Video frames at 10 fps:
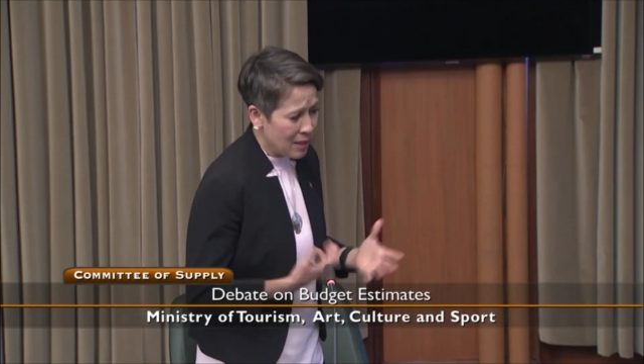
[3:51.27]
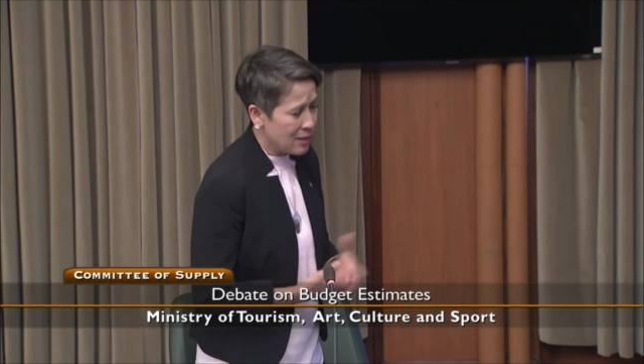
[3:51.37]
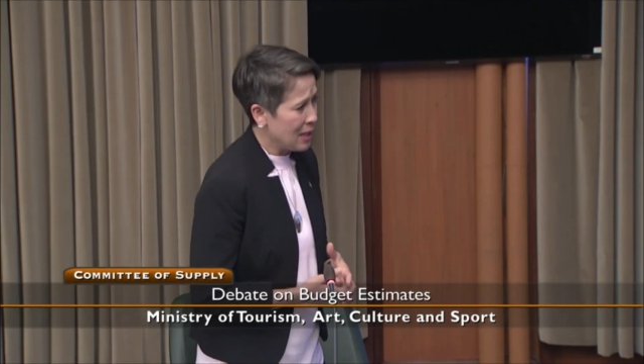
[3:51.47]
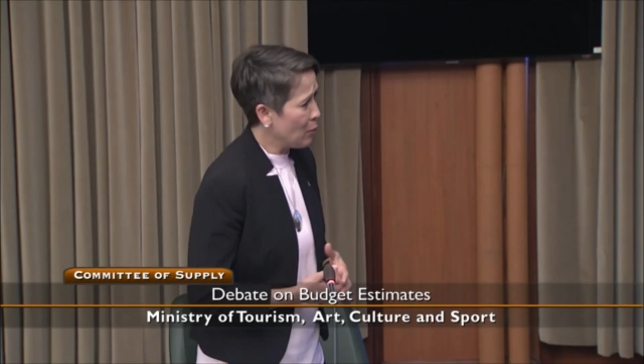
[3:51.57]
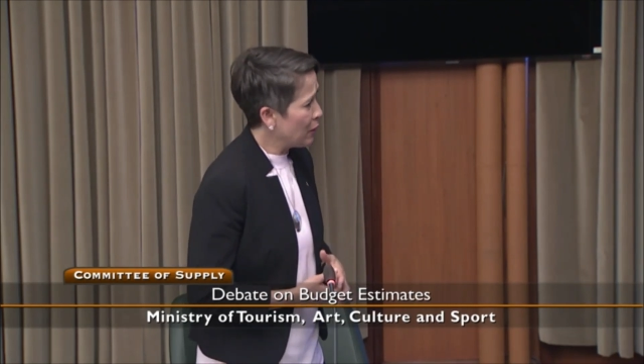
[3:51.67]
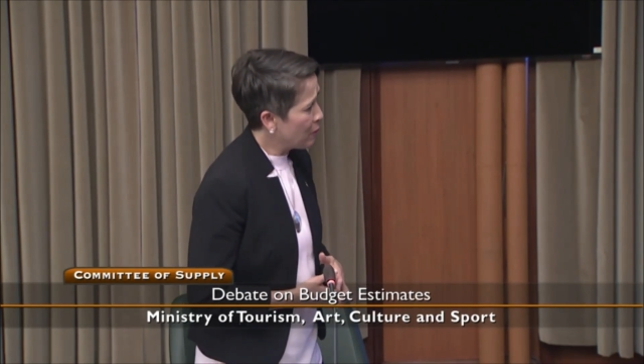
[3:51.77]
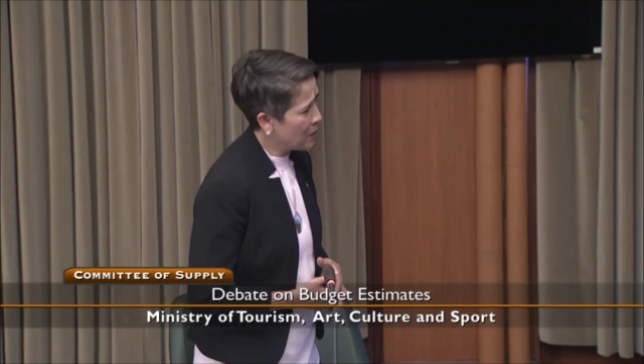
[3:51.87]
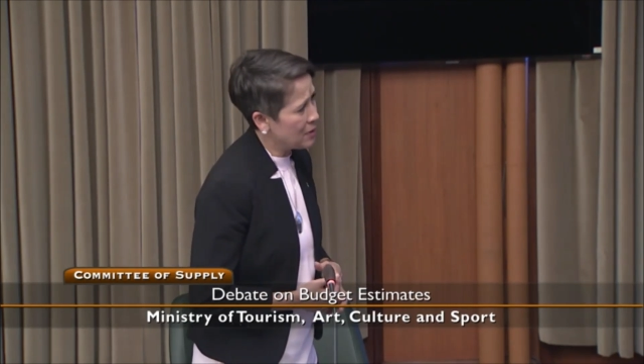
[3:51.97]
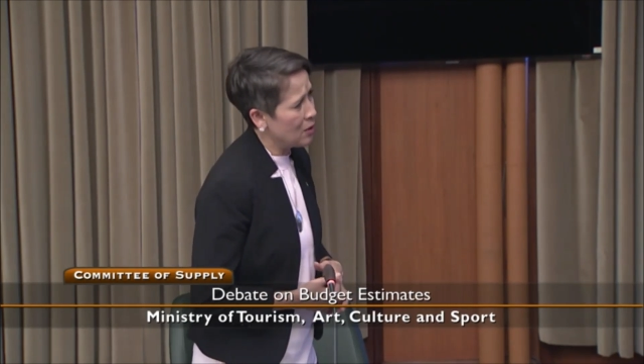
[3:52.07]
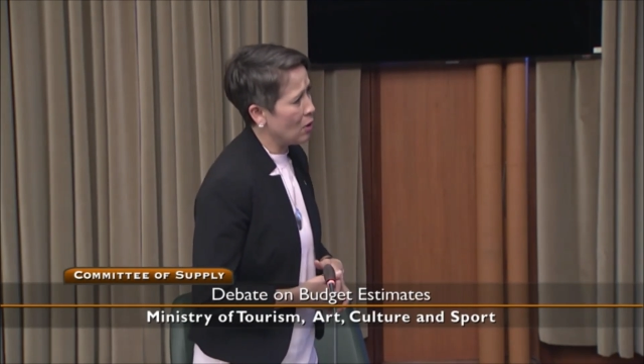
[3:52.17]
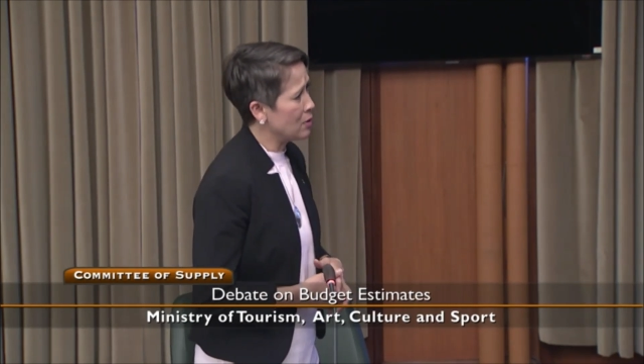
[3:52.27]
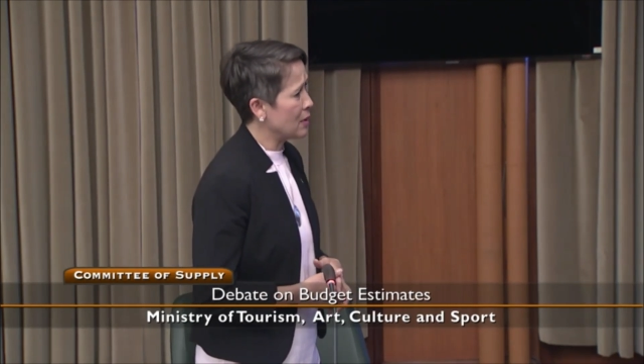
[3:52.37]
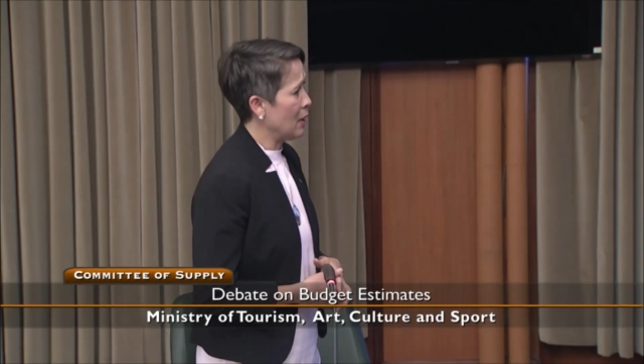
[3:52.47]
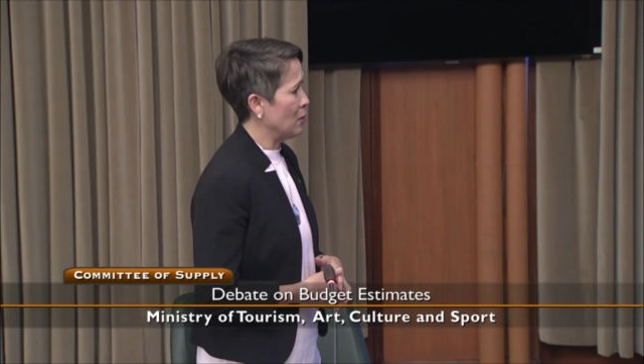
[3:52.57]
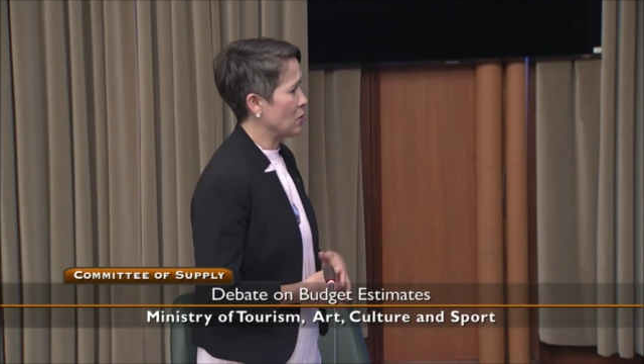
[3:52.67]
Same with the BC Arts
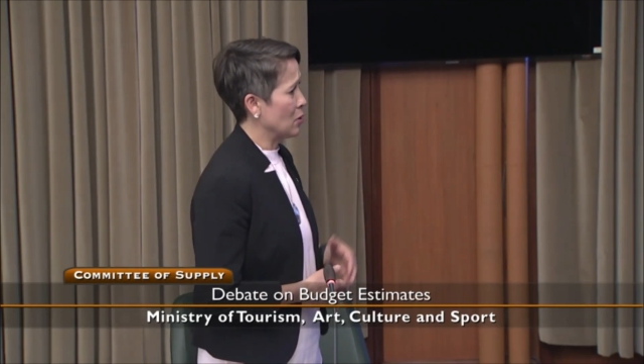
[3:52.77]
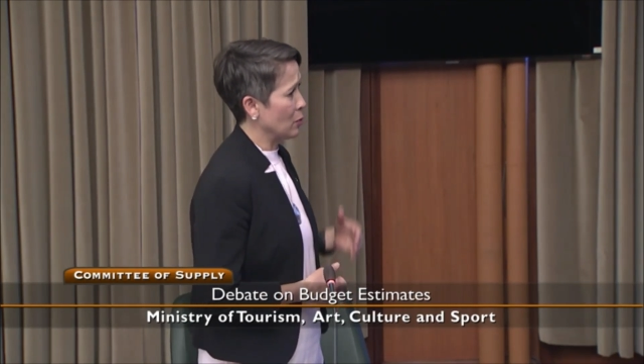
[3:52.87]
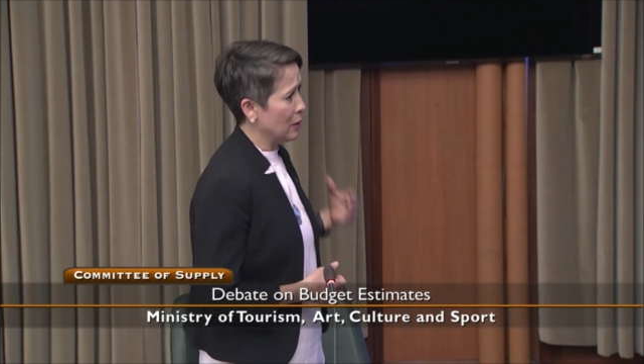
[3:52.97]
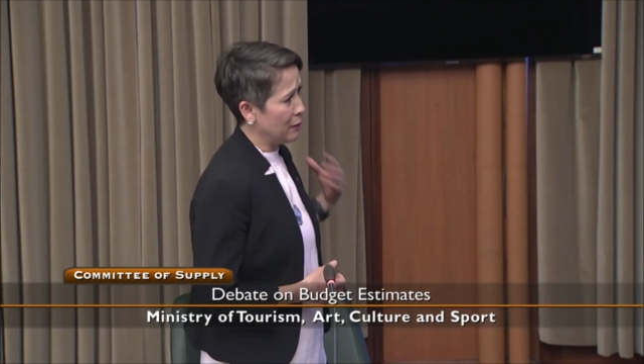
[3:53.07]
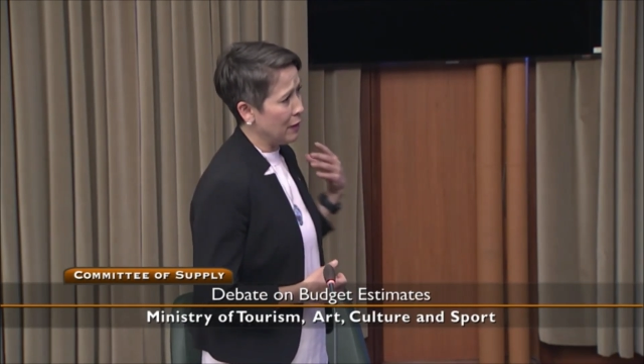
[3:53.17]
Council. We've